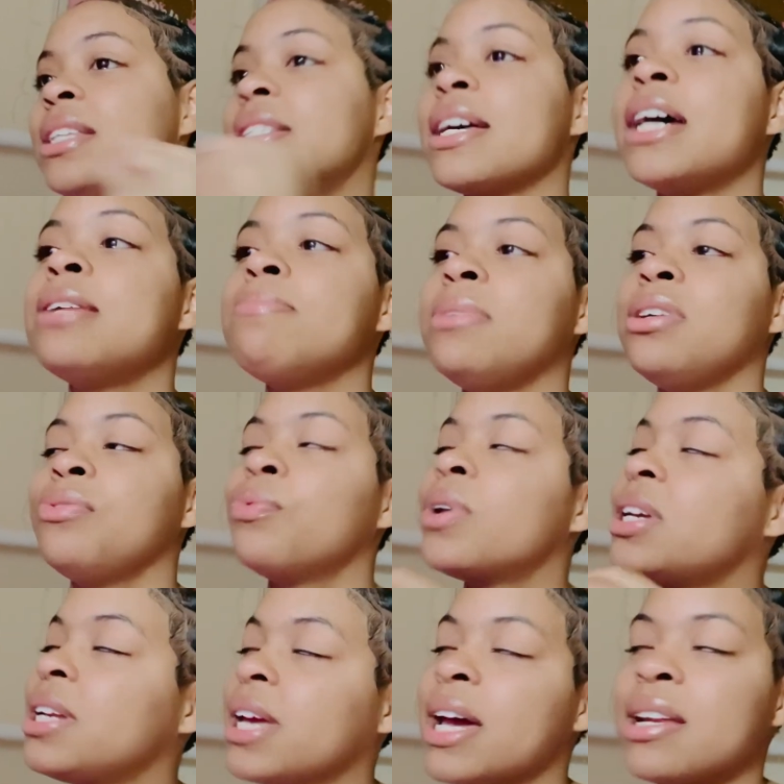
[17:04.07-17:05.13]
telling me, one
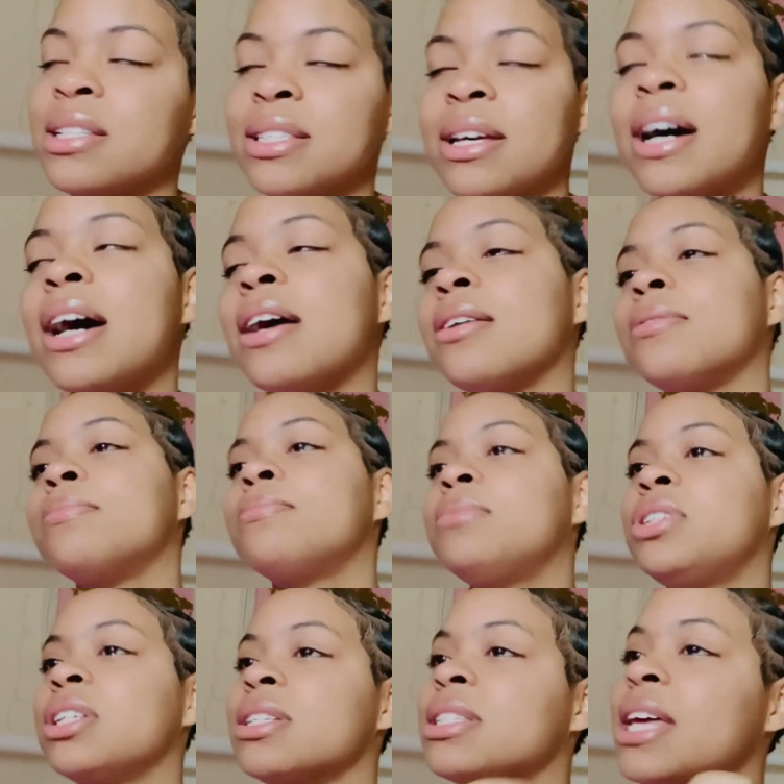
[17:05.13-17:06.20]
day at a time,
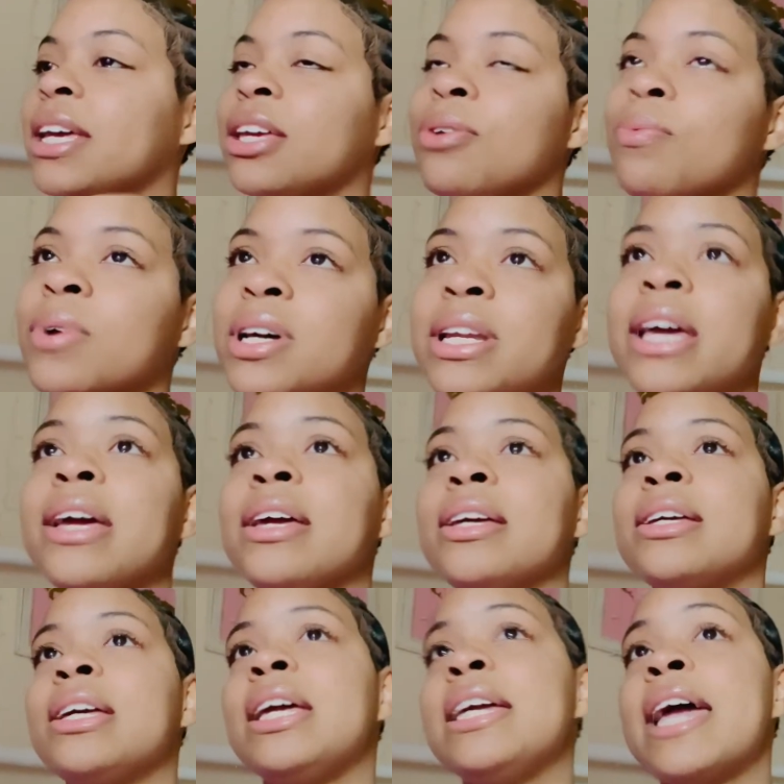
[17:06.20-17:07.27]
just take it one day.
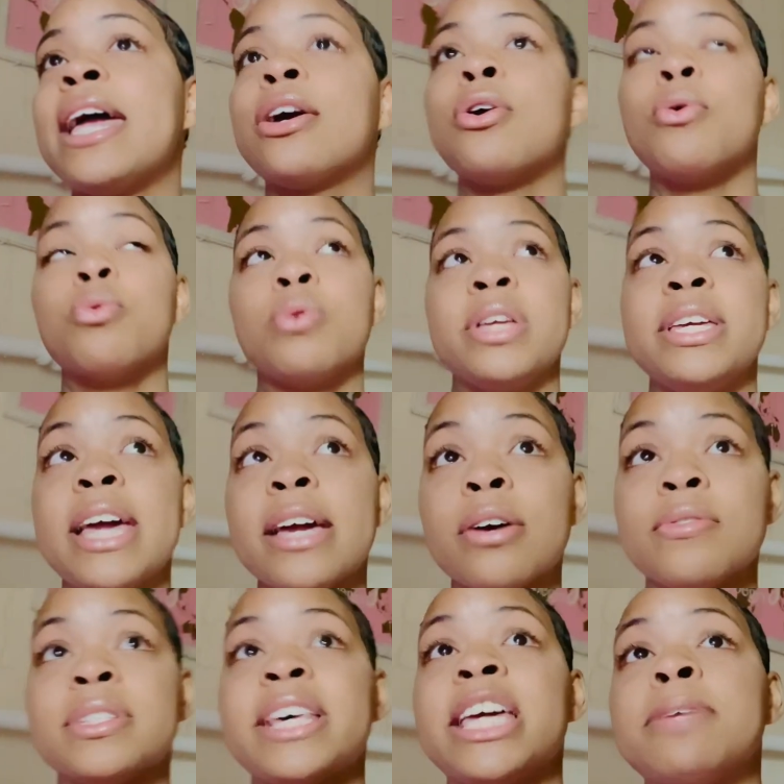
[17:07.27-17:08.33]
He ain't gonna
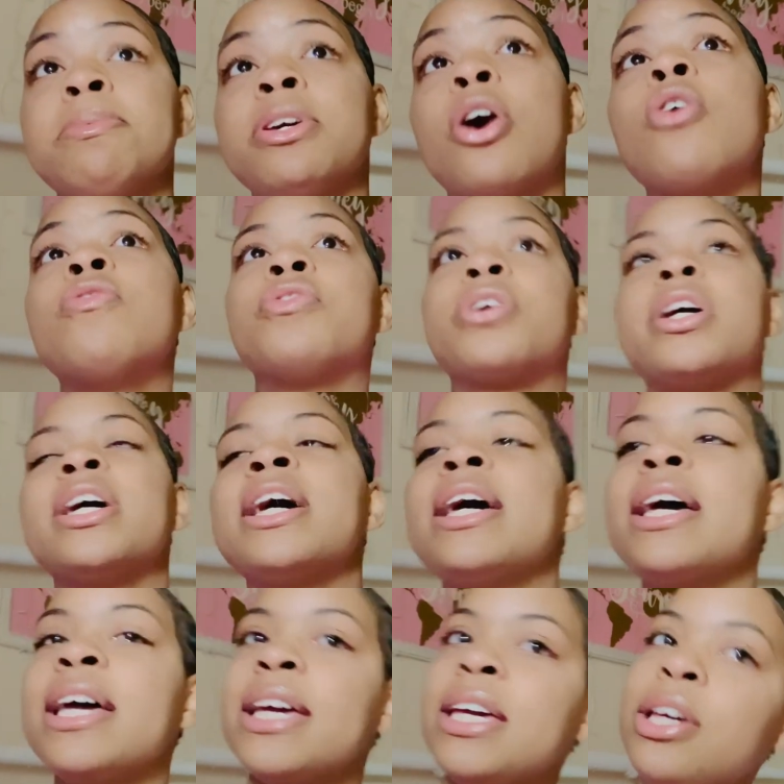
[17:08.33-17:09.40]
take me over it.
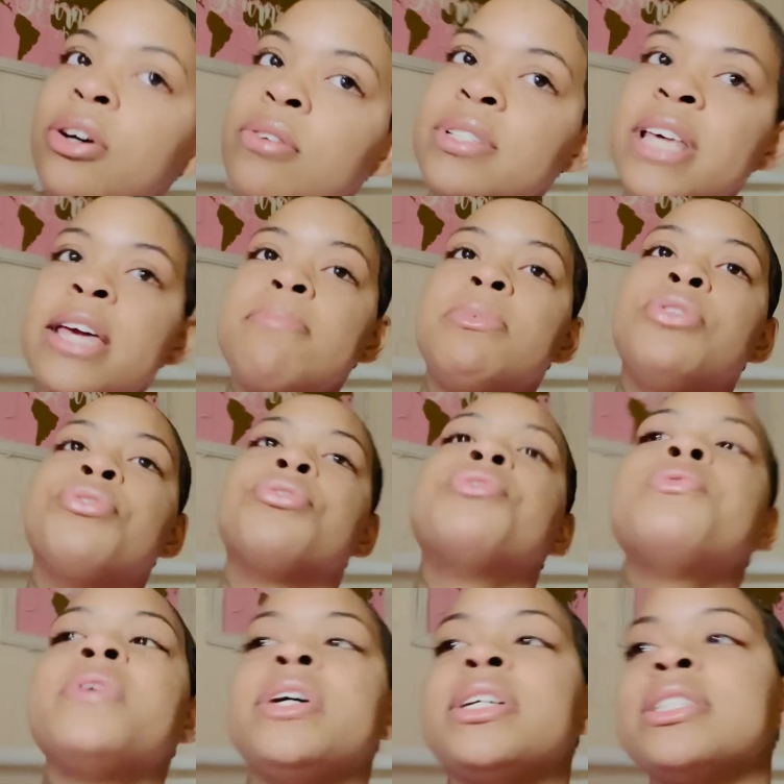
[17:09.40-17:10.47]
He gonna take me
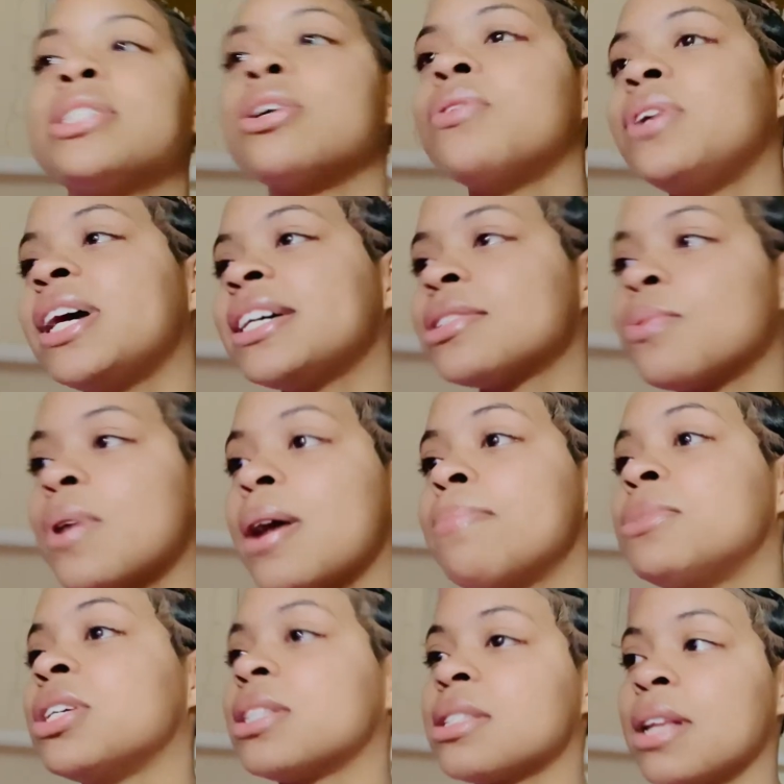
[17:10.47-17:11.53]
through it. So that's why I'm
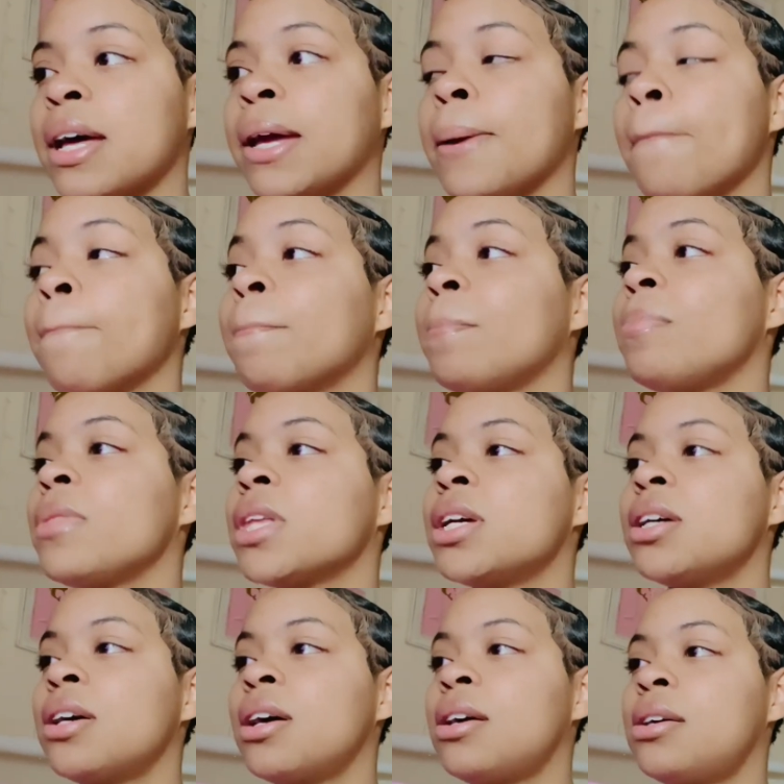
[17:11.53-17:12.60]
just like,
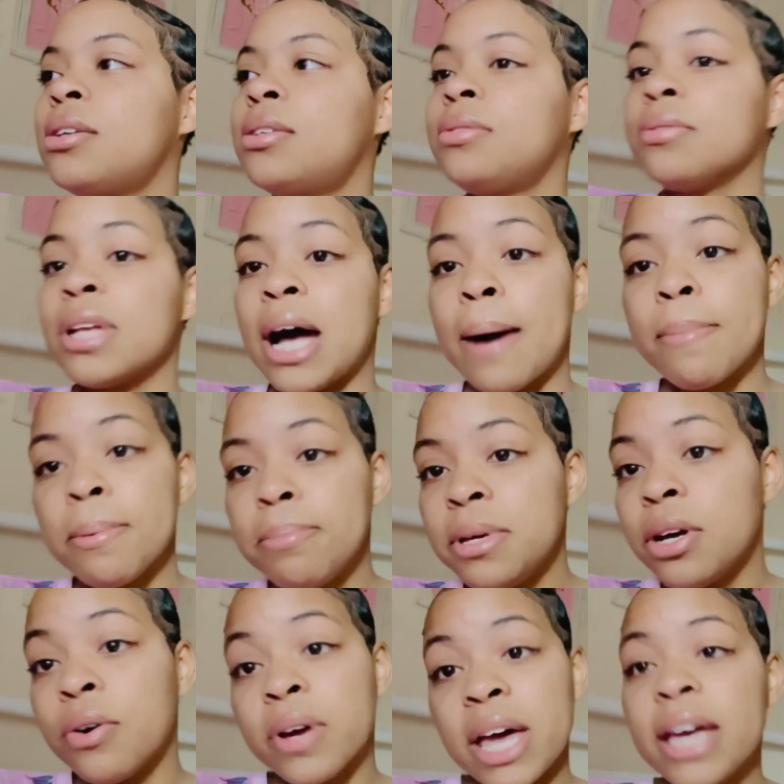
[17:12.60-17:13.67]
I'm gonna be
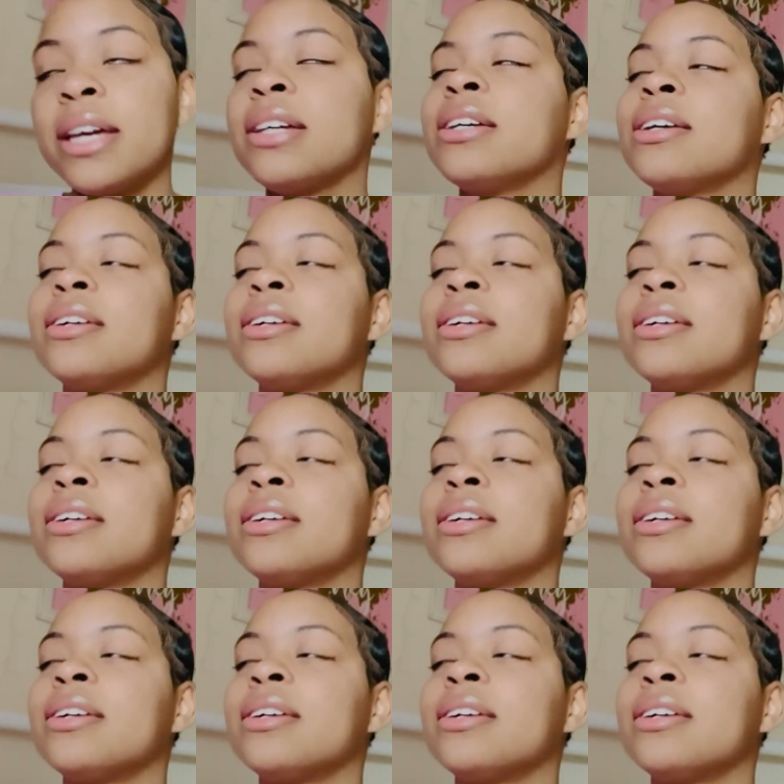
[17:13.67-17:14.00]
okay.